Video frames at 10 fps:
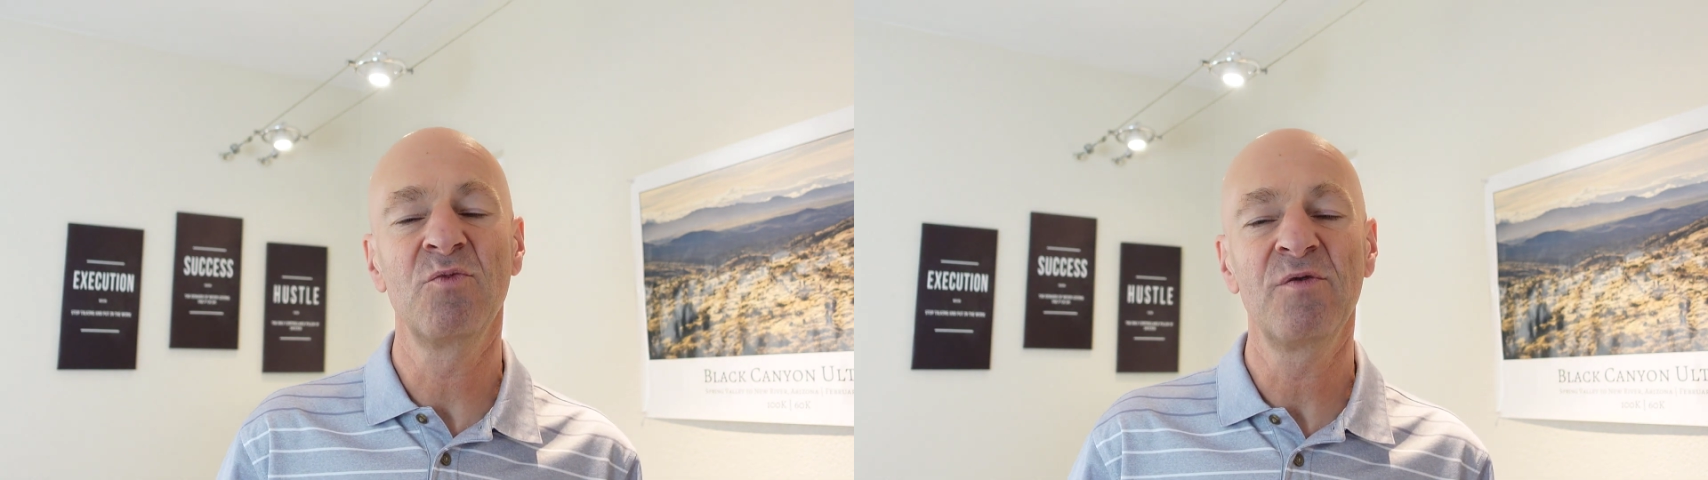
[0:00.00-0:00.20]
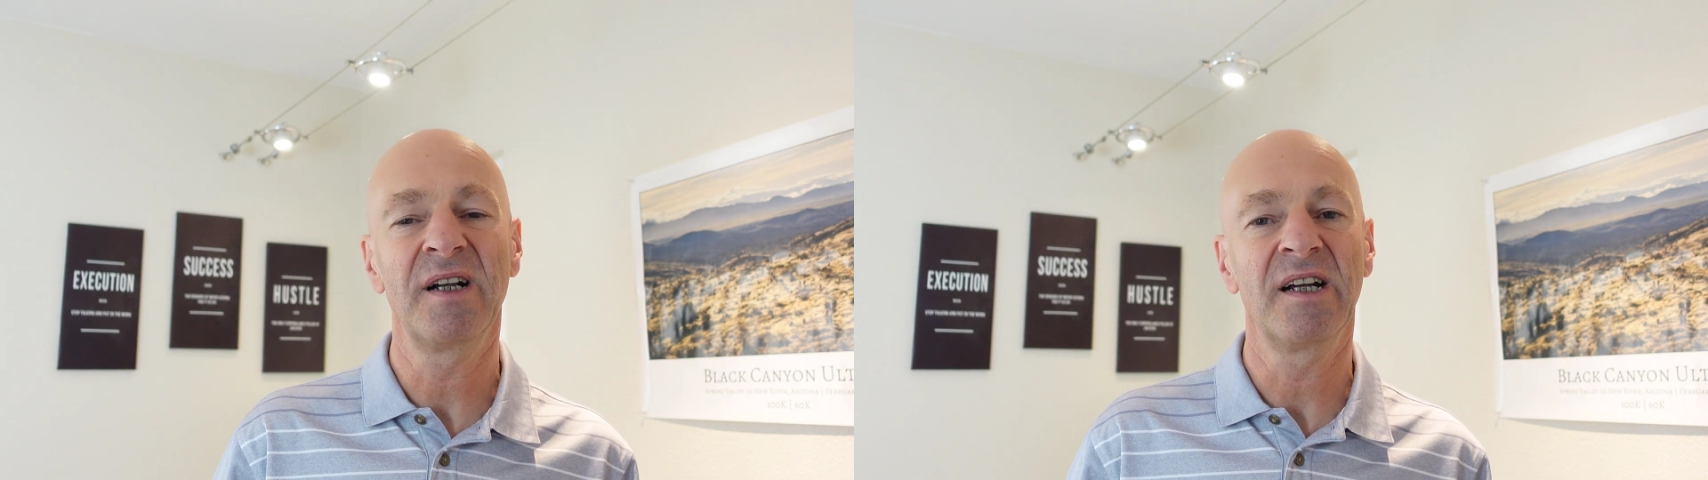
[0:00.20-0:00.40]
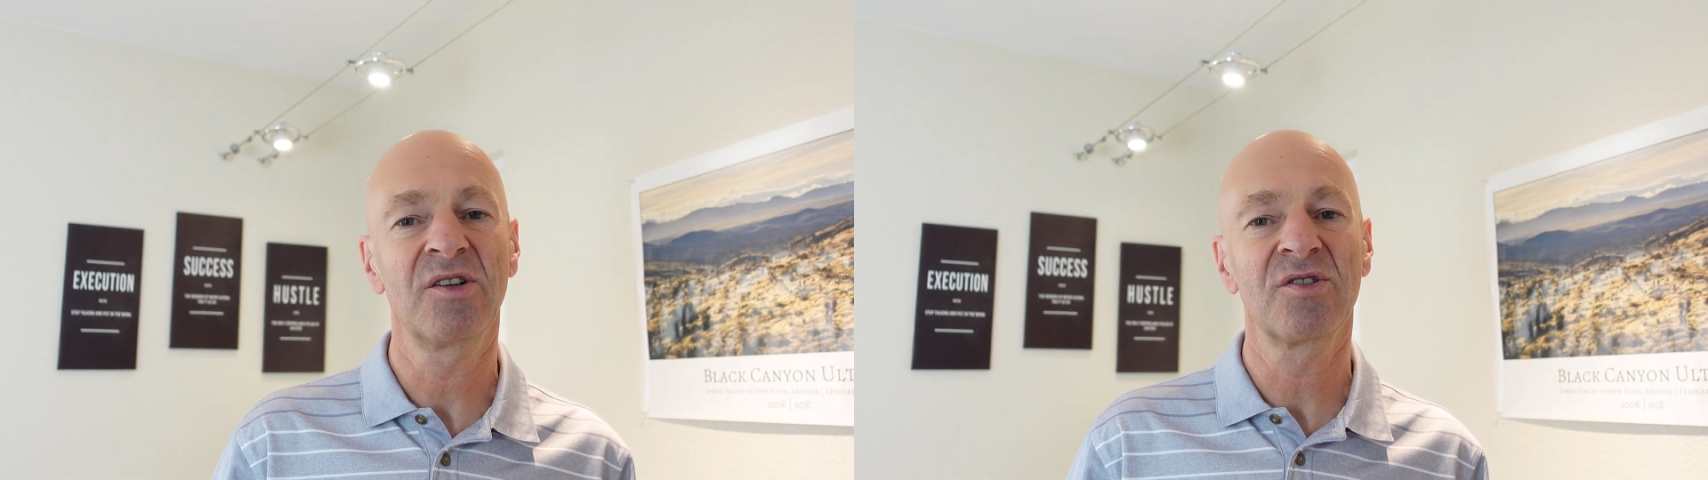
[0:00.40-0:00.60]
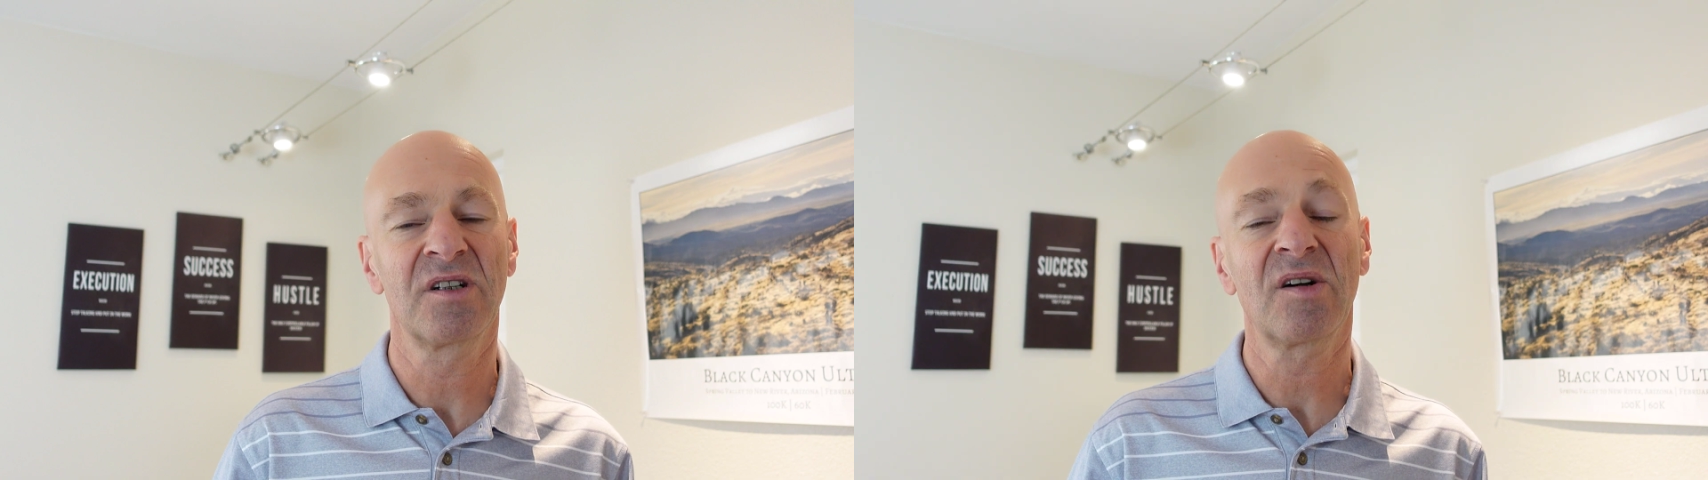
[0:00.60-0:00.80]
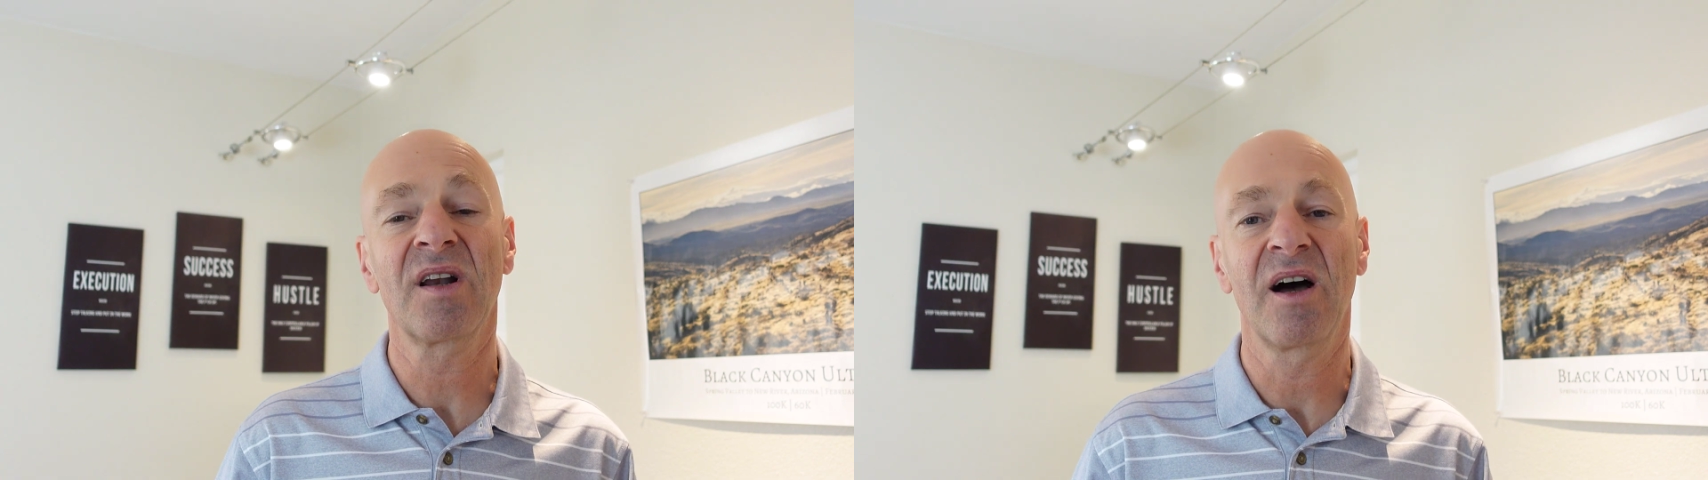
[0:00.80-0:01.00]
moving into the
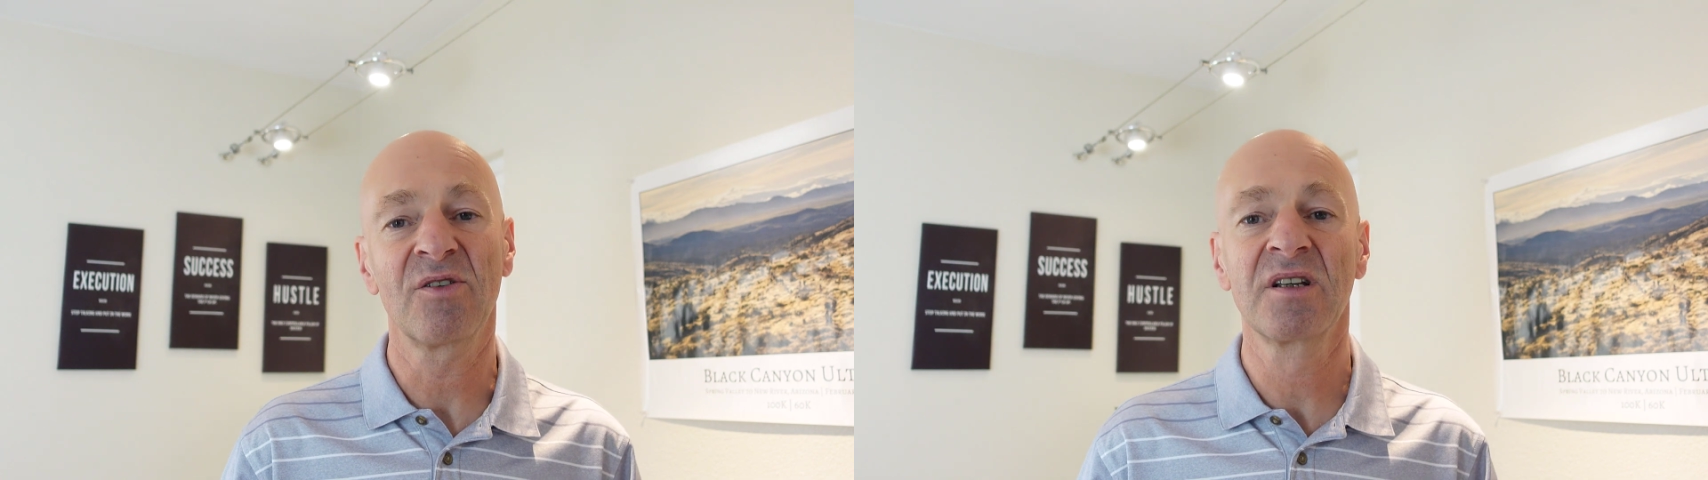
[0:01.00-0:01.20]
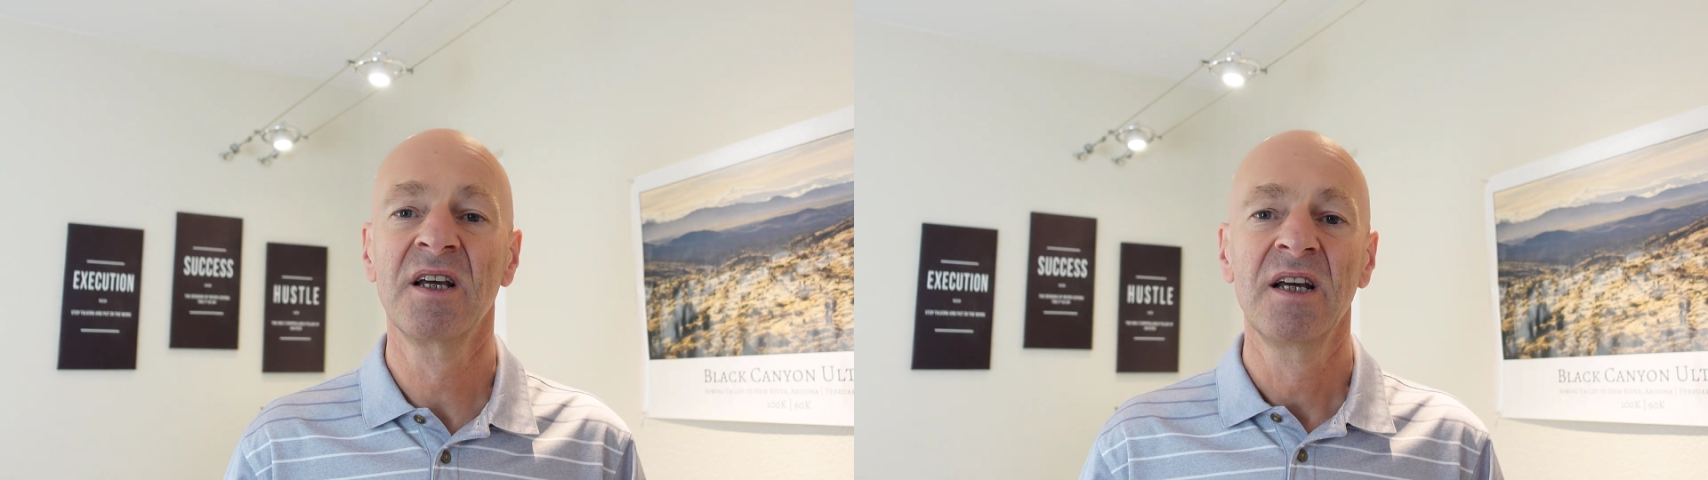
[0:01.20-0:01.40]
cloud,